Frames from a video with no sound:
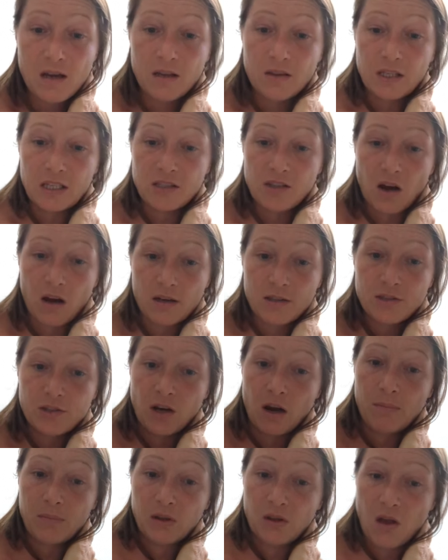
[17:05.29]
These dogs do
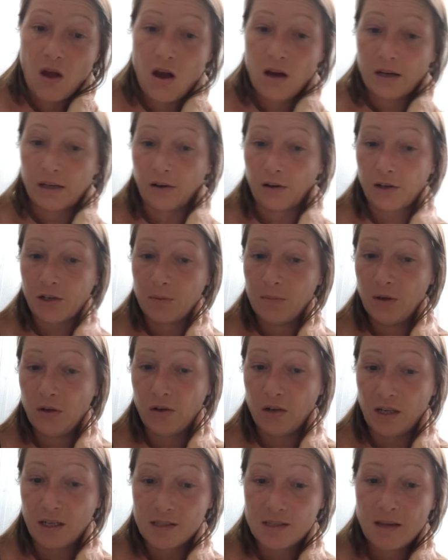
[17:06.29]
not belong in our
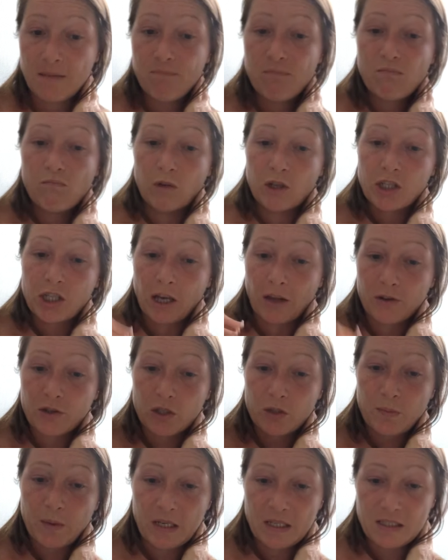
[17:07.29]
communities. When
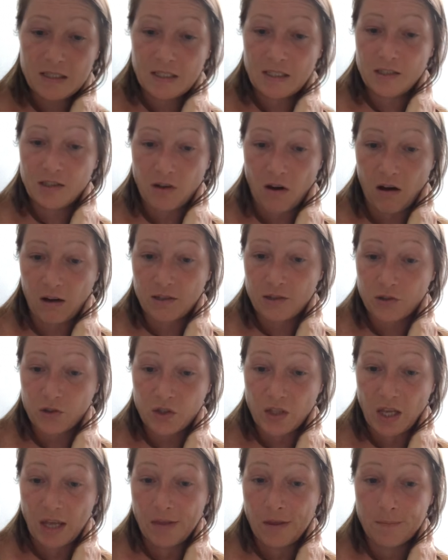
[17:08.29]
shelters place these dogs or
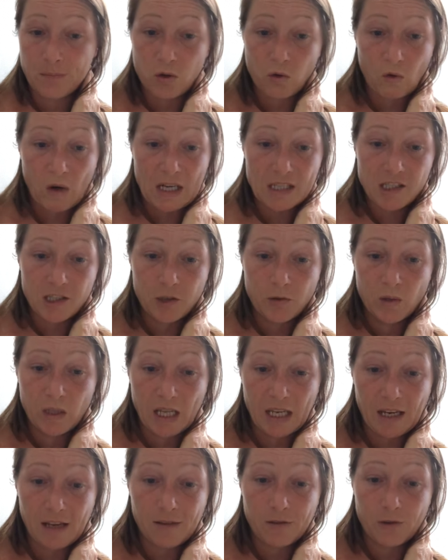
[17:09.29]
send them to rescue and
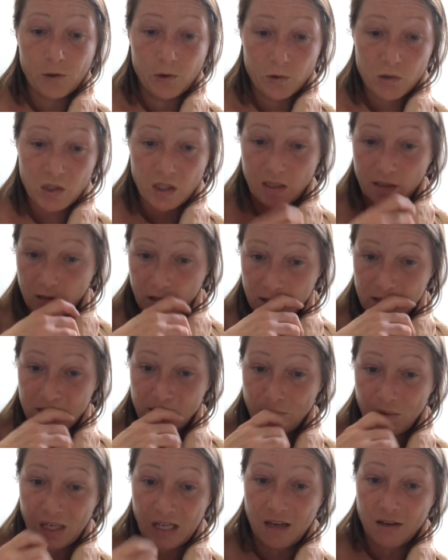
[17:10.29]
they get loose and hurt
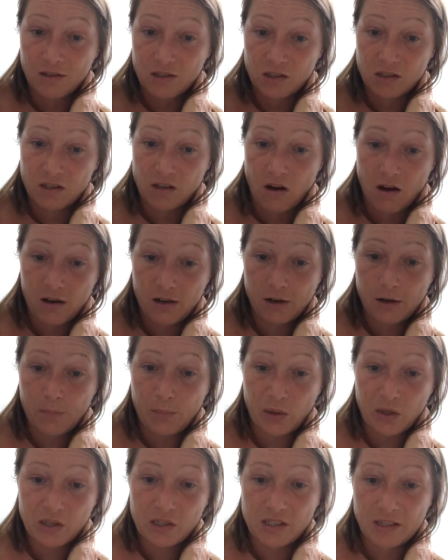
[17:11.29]
somebody else's dog or a
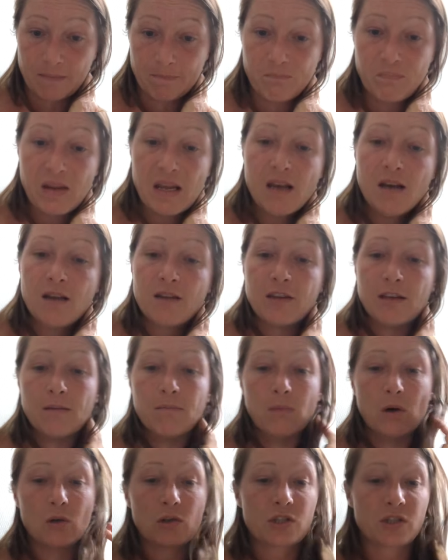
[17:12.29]
person, the
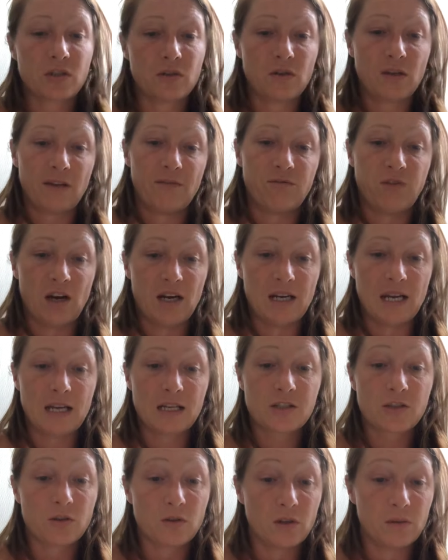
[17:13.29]
emotional and
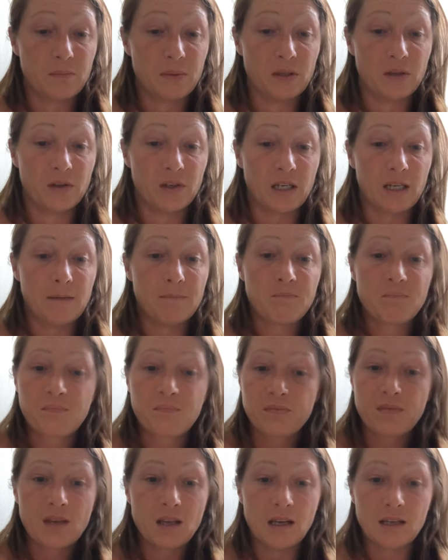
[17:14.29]
financial ability.
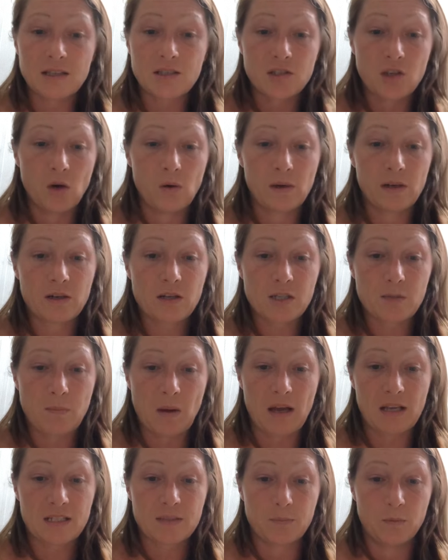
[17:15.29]
It's so
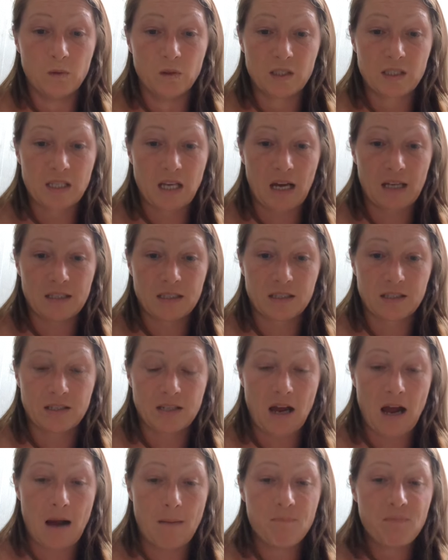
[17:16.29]
irresponsible, it's got to
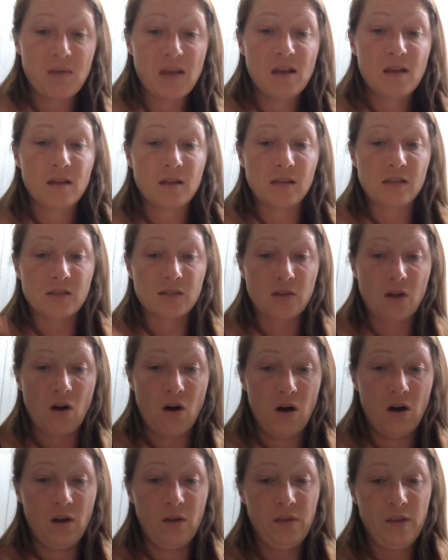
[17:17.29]
stop. This is
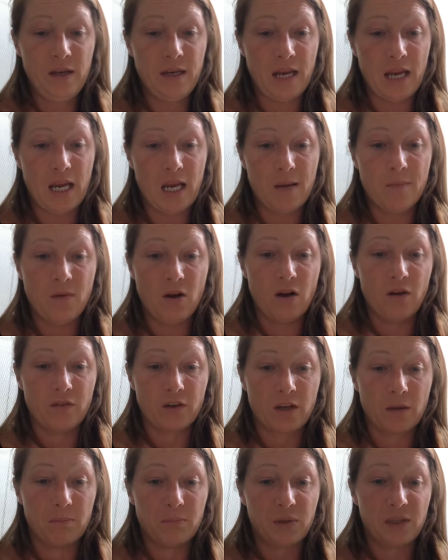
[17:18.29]
all in the name of a
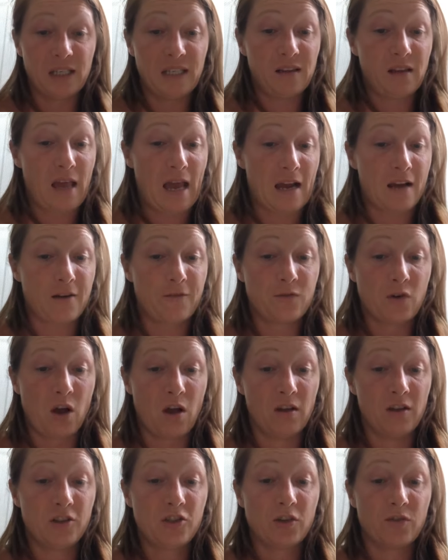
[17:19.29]
complete lack of
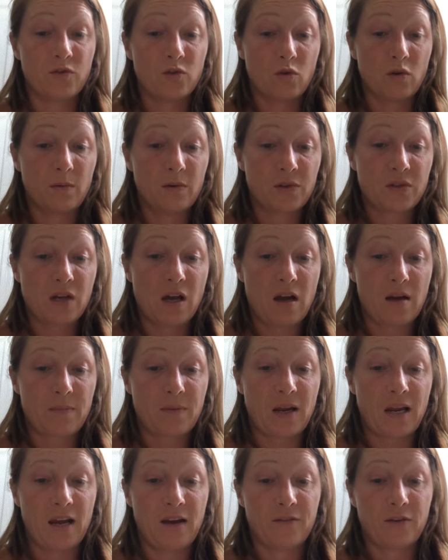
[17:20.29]
knowledge of normal dog
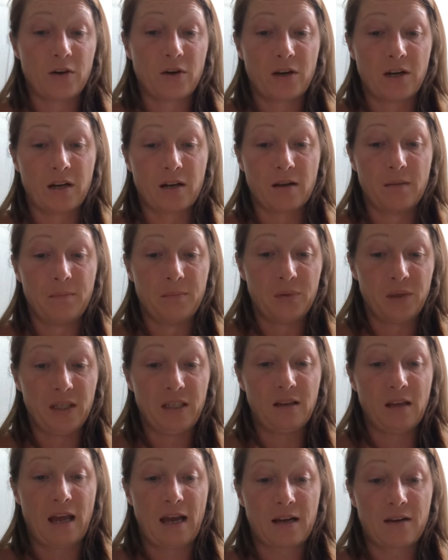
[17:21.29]
behavior and a
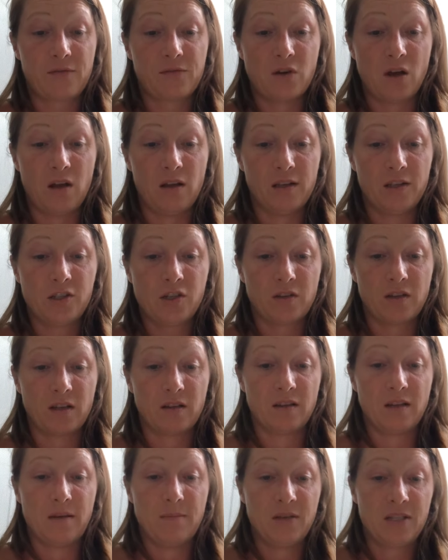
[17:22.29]
complete lack of knowledge of the
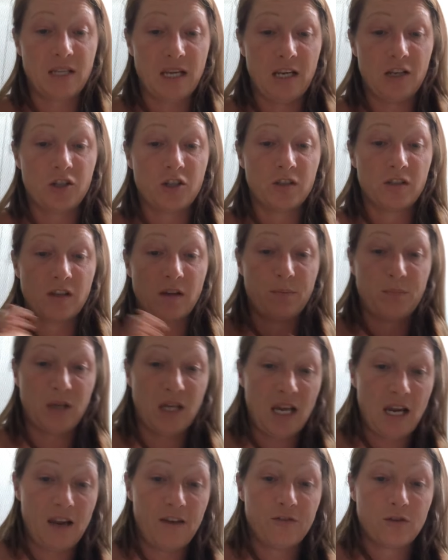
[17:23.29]
limitations of
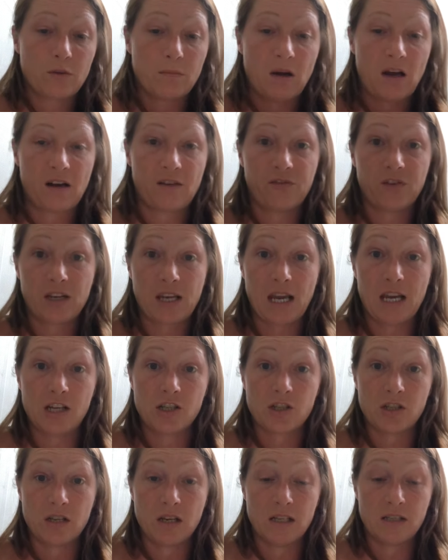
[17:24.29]
behavior
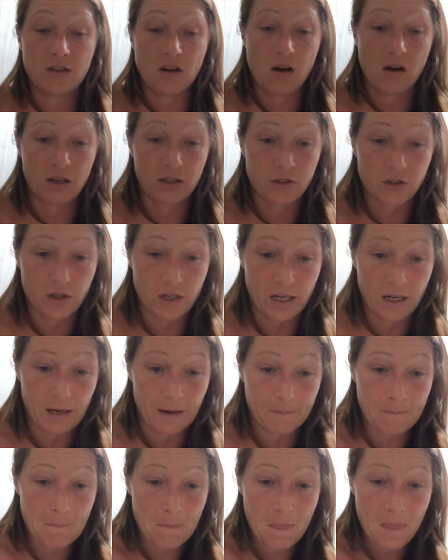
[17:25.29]
modification and dog
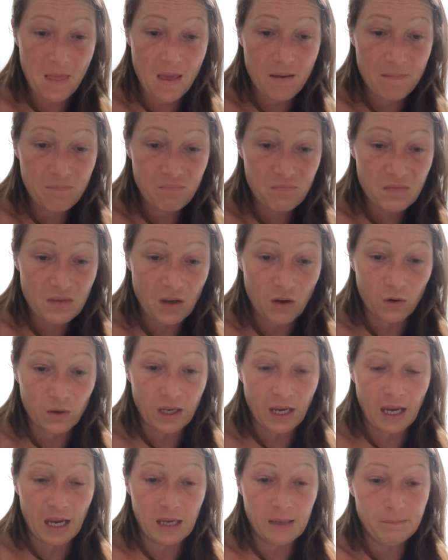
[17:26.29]
training.
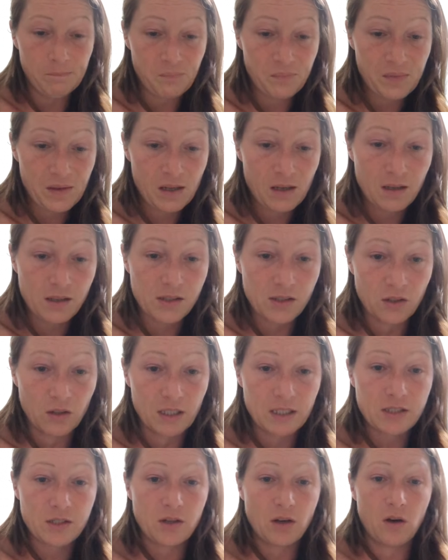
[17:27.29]
Okay, so
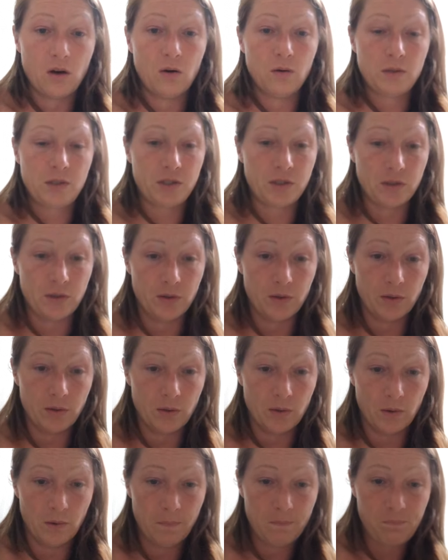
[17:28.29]
let's go
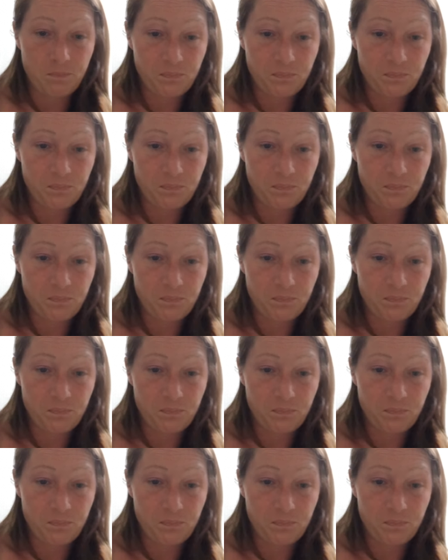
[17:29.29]
to.